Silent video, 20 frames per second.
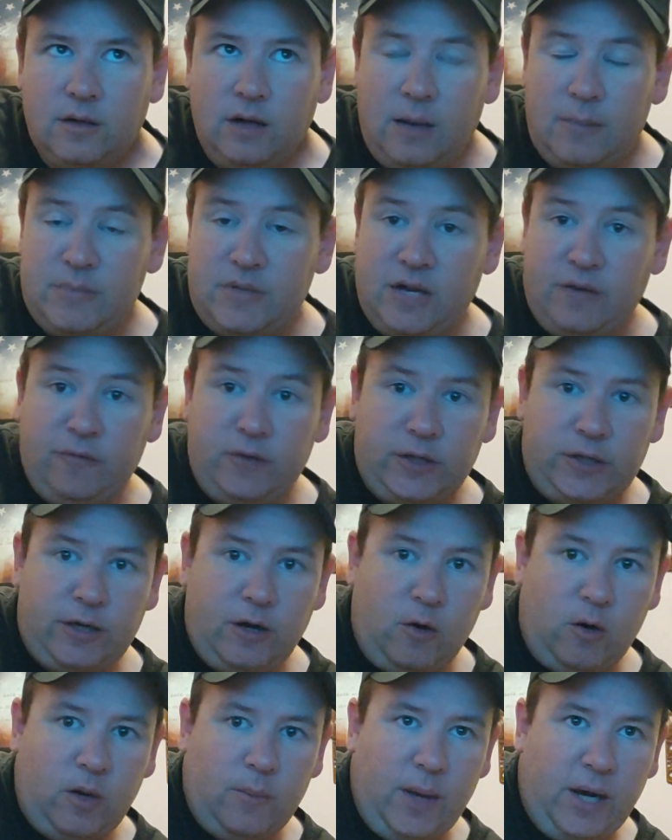I'm definitely
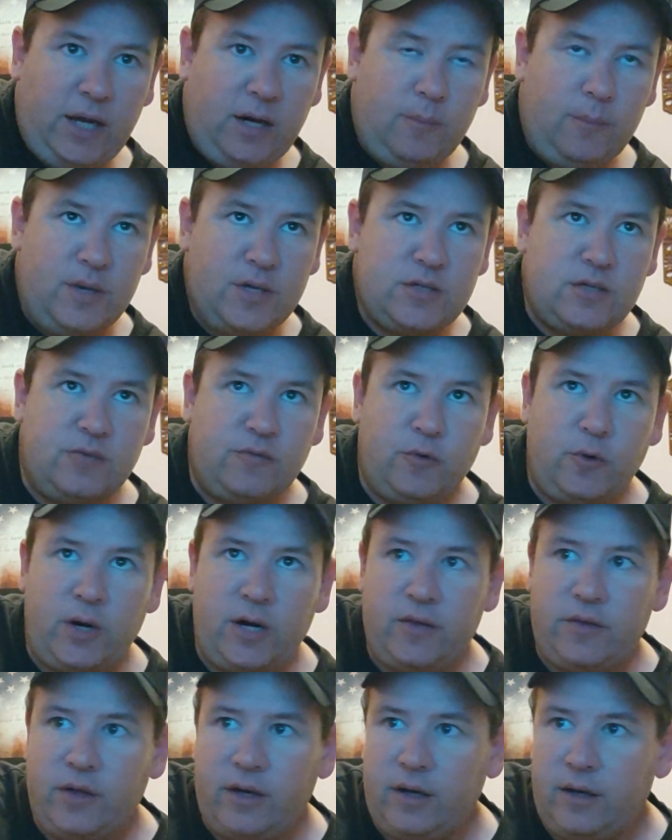going. I'm not going to miss it for
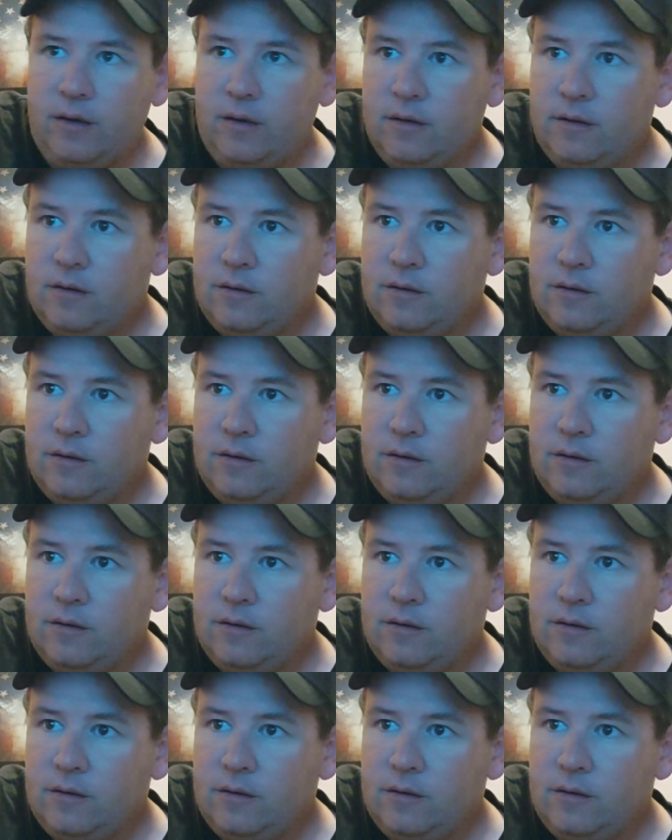anything.